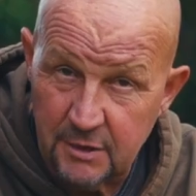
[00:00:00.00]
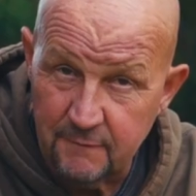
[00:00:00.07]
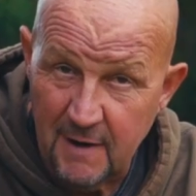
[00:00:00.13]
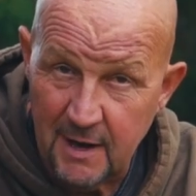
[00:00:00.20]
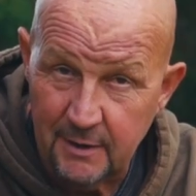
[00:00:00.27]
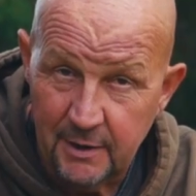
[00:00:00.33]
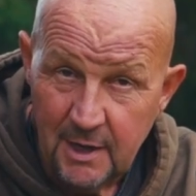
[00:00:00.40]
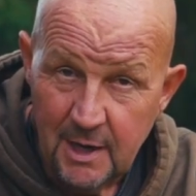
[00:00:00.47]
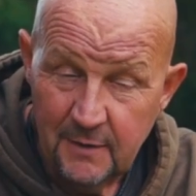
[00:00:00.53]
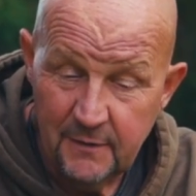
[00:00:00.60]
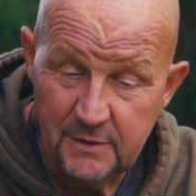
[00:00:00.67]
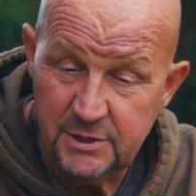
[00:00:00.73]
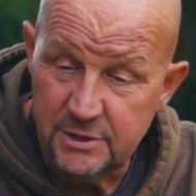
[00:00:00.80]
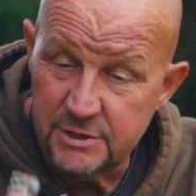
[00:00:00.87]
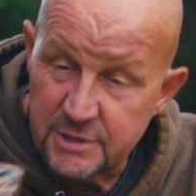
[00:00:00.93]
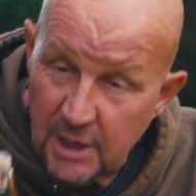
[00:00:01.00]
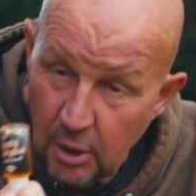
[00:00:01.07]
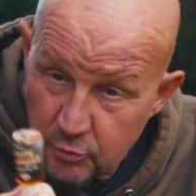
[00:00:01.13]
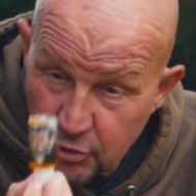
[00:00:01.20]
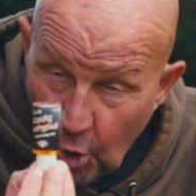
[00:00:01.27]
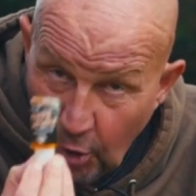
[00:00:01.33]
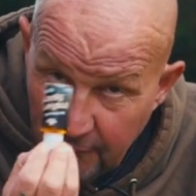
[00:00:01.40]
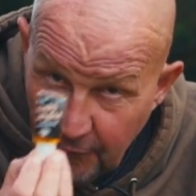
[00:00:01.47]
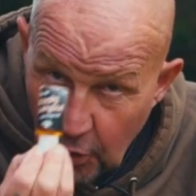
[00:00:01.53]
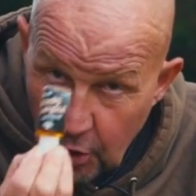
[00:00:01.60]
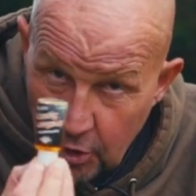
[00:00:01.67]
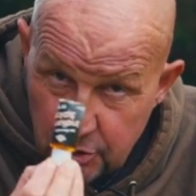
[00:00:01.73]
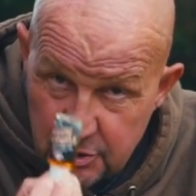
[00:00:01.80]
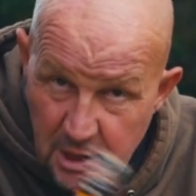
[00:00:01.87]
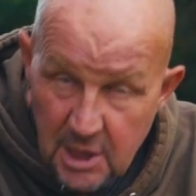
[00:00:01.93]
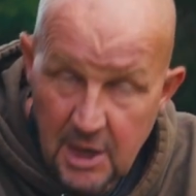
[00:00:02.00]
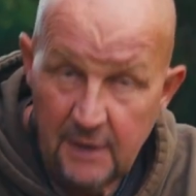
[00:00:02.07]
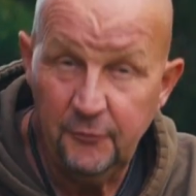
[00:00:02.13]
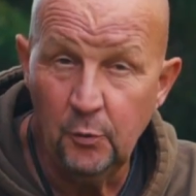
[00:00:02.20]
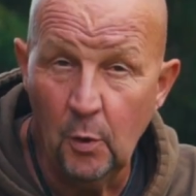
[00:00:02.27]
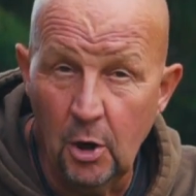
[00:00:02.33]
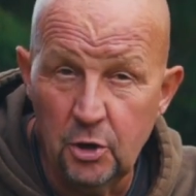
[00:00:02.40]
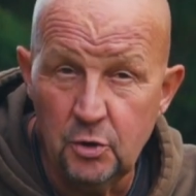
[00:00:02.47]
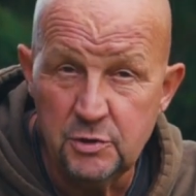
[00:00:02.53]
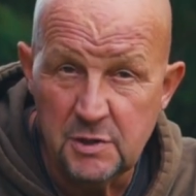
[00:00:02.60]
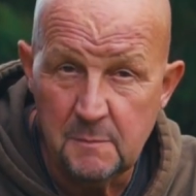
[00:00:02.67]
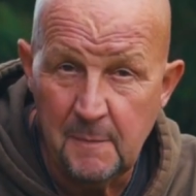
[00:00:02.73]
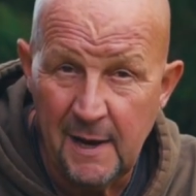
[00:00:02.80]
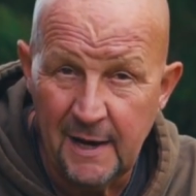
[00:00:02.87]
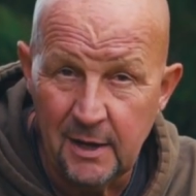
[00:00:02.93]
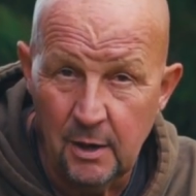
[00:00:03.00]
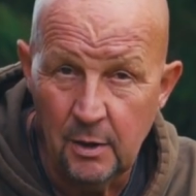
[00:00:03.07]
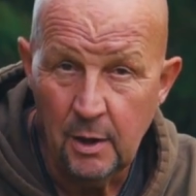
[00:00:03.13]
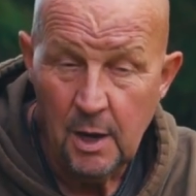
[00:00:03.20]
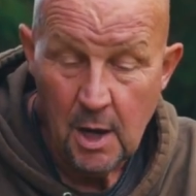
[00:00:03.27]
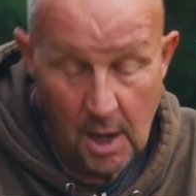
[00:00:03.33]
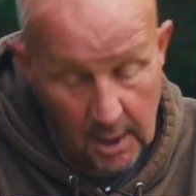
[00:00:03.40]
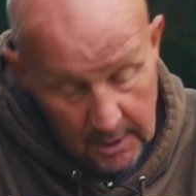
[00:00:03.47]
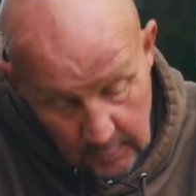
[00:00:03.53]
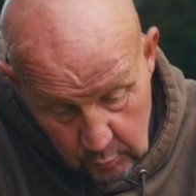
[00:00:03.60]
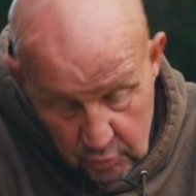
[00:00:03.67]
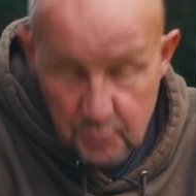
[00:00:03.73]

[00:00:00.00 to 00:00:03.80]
around. This is so diverse. If you are using maggot, a little